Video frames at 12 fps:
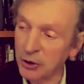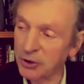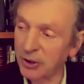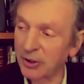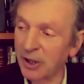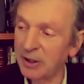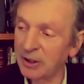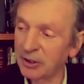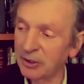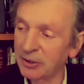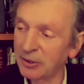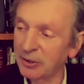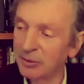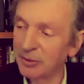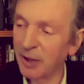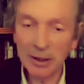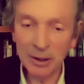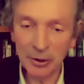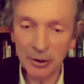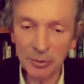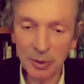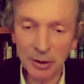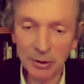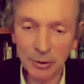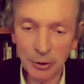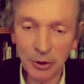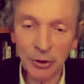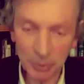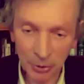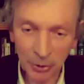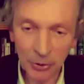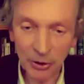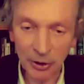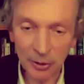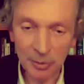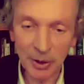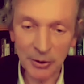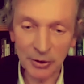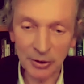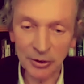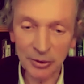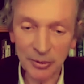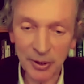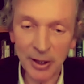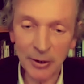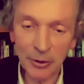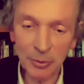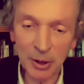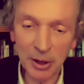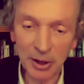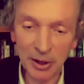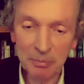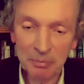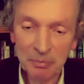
the great vitalist biologist, was also a president of the SPR,